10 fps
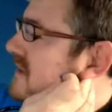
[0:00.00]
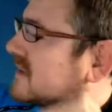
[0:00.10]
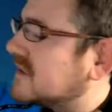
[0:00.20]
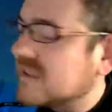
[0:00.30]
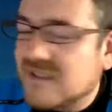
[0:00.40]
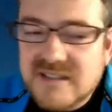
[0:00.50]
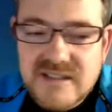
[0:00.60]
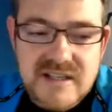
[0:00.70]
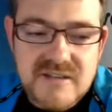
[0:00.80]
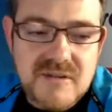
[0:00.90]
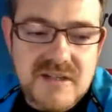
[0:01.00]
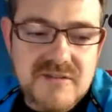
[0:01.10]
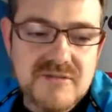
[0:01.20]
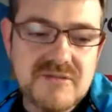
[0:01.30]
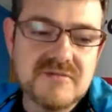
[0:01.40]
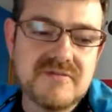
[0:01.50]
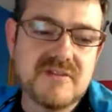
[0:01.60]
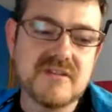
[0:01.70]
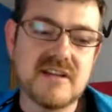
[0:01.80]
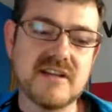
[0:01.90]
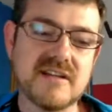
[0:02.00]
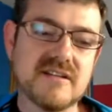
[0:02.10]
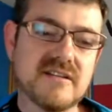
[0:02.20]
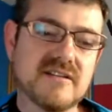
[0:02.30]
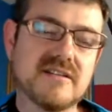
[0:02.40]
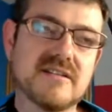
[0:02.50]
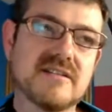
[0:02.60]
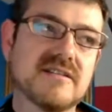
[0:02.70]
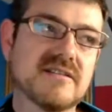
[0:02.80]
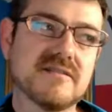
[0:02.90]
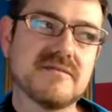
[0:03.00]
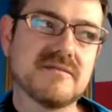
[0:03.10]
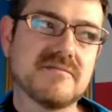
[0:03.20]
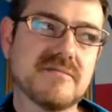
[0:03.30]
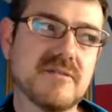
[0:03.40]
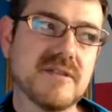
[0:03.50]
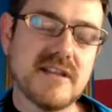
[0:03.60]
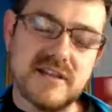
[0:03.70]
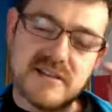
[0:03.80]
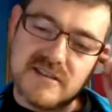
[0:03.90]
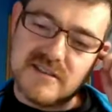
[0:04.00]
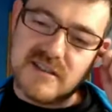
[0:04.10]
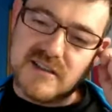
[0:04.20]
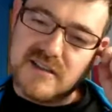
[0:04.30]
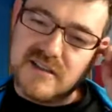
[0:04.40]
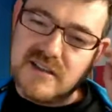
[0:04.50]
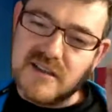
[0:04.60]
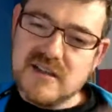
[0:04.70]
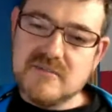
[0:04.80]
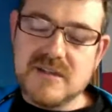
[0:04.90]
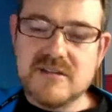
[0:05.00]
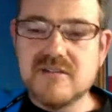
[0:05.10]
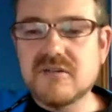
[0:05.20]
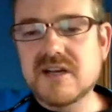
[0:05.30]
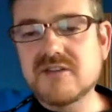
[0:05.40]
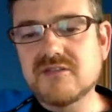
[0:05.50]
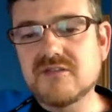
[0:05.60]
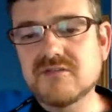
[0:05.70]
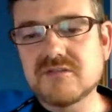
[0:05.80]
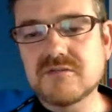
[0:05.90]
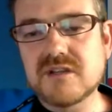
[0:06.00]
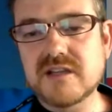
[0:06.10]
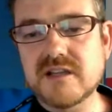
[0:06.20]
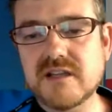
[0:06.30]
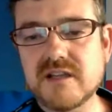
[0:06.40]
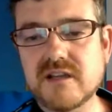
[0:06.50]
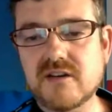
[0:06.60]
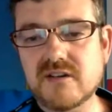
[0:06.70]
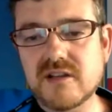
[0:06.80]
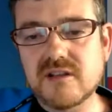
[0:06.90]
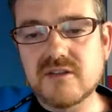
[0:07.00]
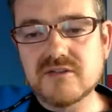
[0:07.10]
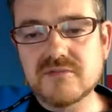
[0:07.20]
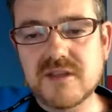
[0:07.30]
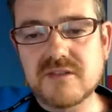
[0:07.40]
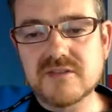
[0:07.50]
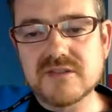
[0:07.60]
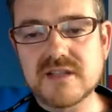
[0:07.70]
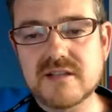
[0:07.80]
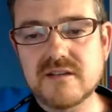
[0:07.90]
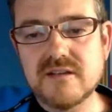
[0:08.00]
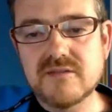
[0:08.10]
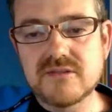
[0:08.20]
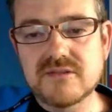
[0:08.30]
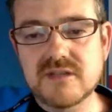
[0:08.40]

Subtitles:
Yeah, you can use for click handler. Probably yes, I think. But you cannot use in all those methods that use